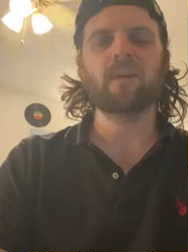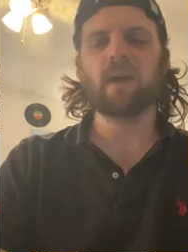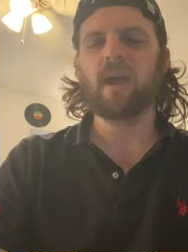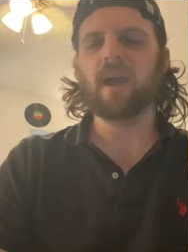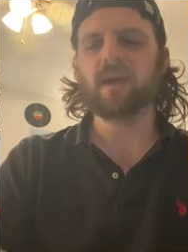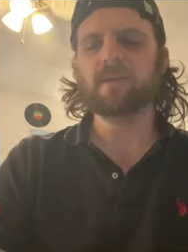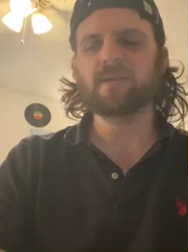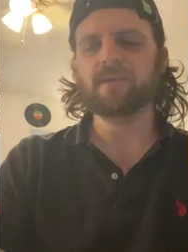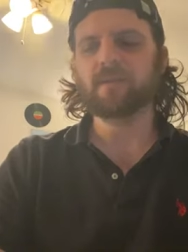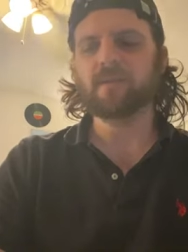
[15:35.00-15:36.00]

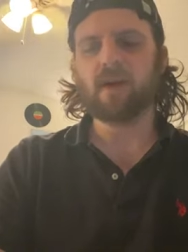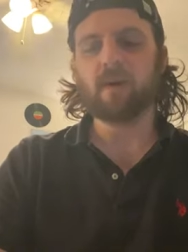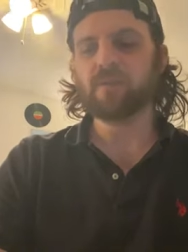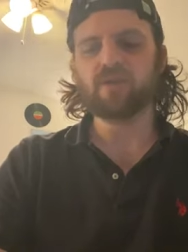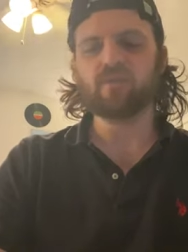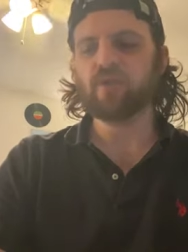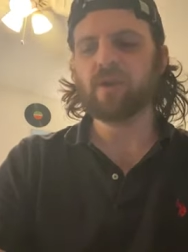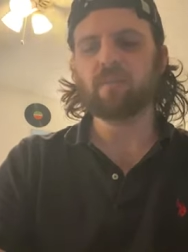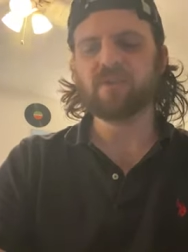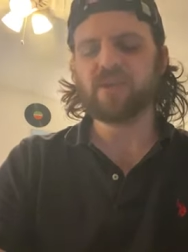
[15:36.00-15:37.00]
and I'm just really
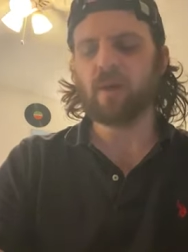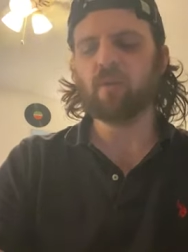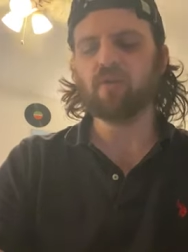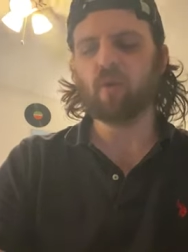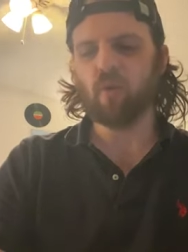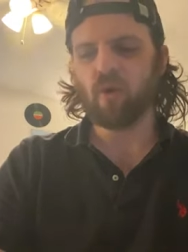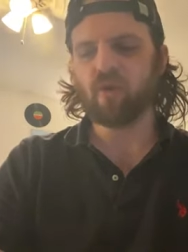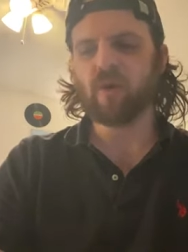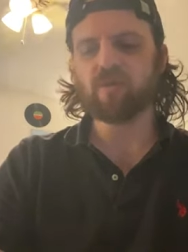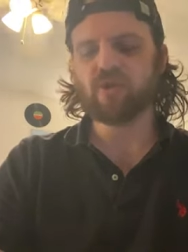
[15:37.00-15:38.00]
upset with the
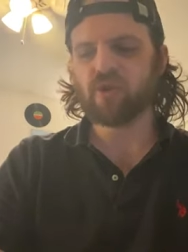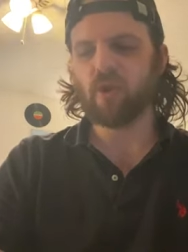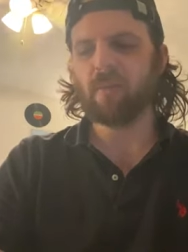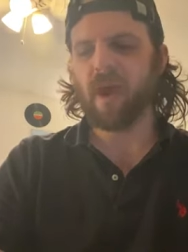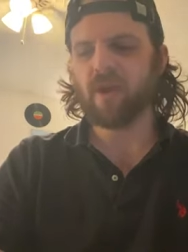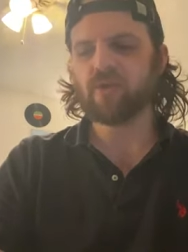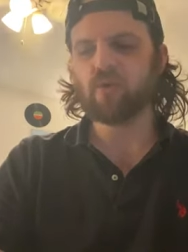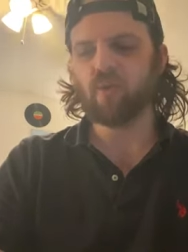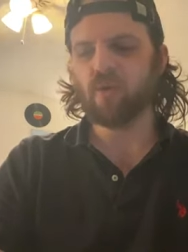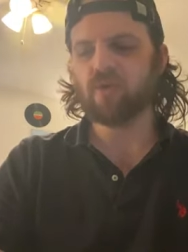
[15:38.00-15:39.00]
world. I'm so mad at the
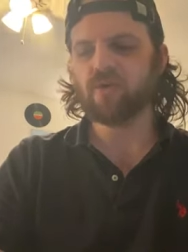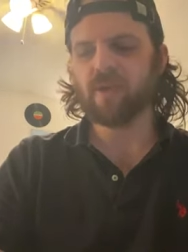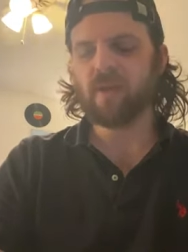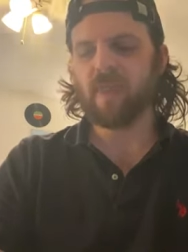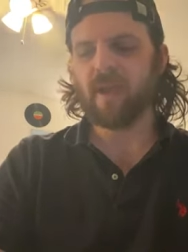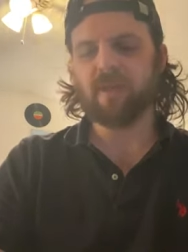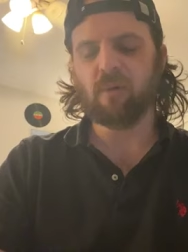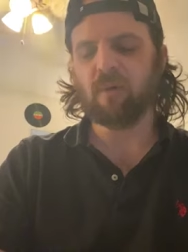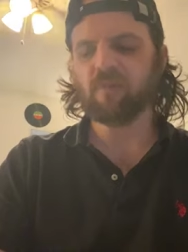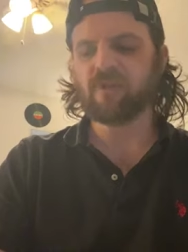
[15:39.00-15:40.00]
world. I came
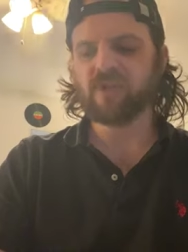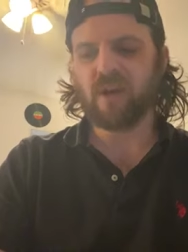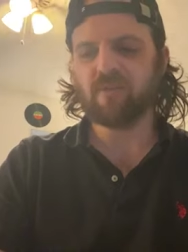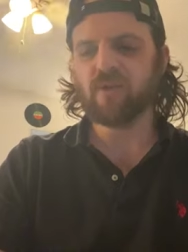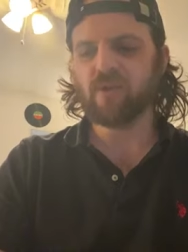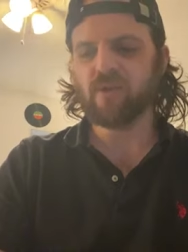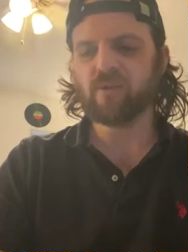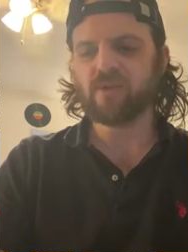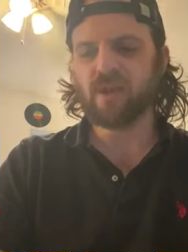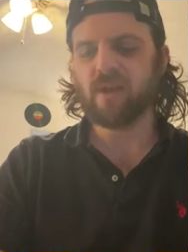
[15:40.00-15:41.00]
out for seven
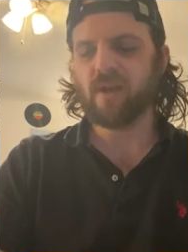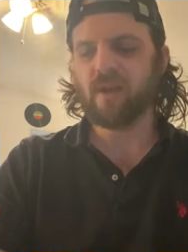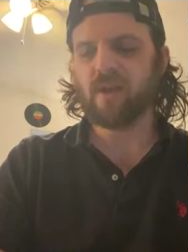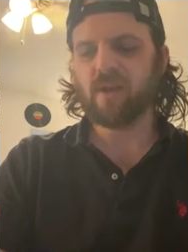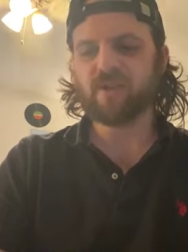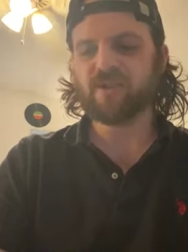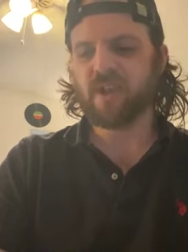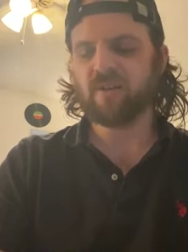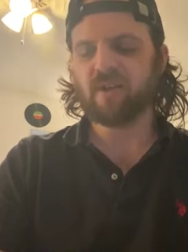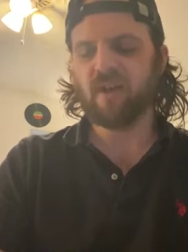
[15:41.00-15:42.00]
years and
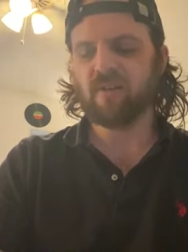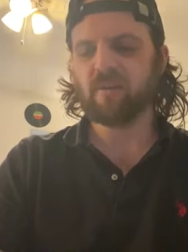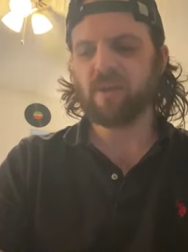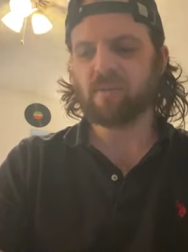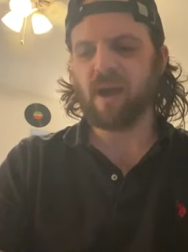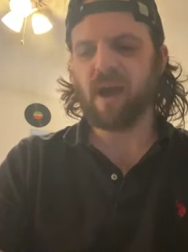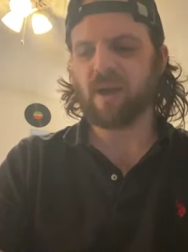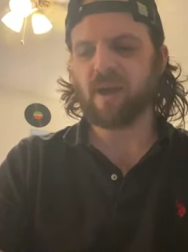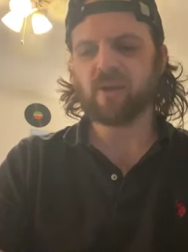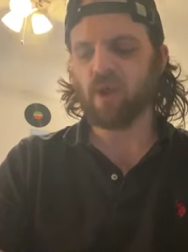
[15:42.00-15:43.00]
instead of loving me
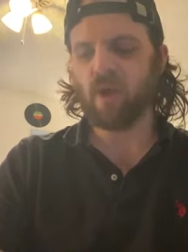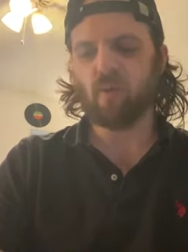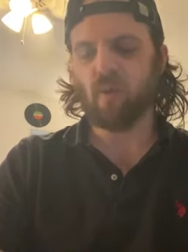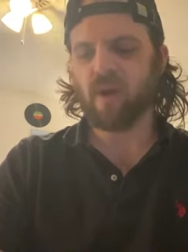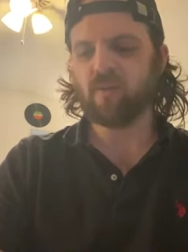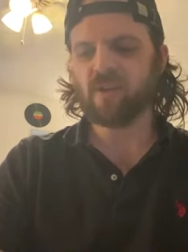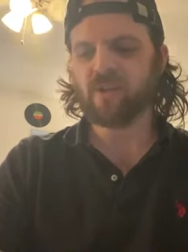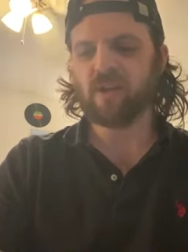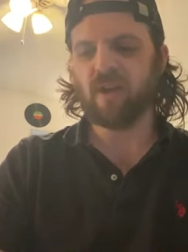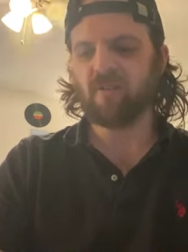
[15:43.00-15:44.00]
back. That's all I wanted was
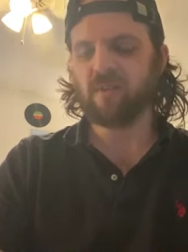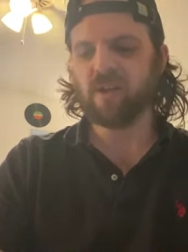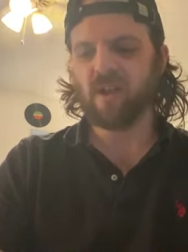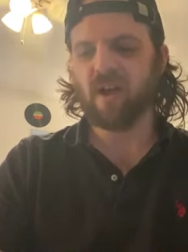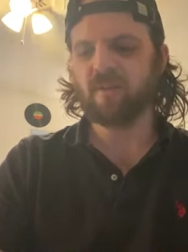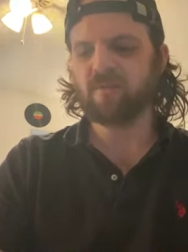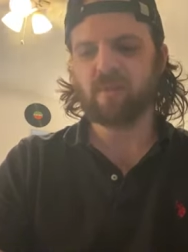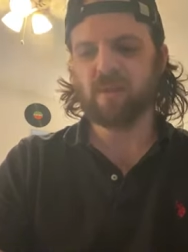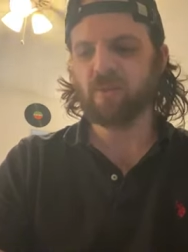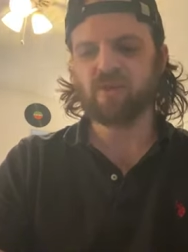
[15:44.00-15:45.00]
to love and be loved.
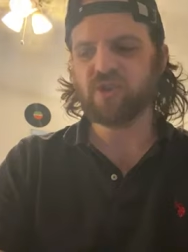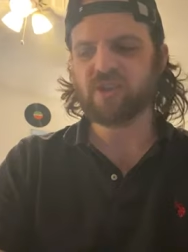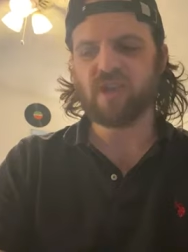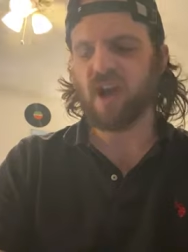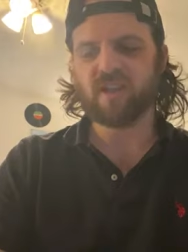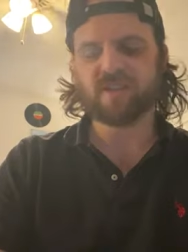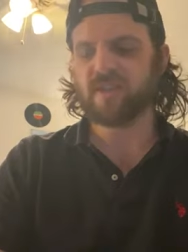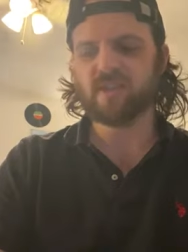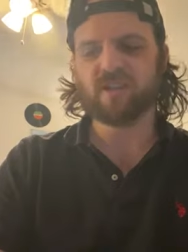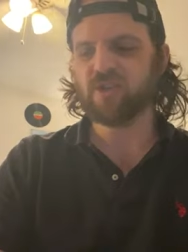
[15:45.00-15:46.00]
People just
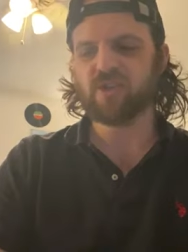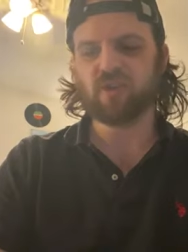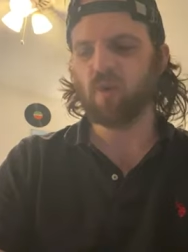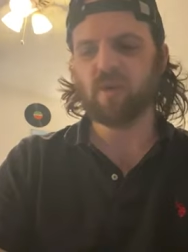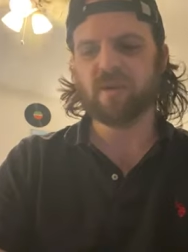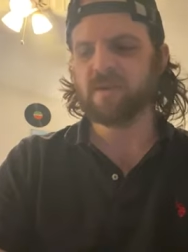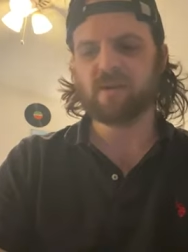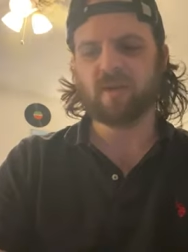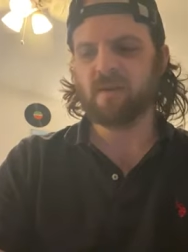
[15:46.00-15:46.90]
constantly, just always.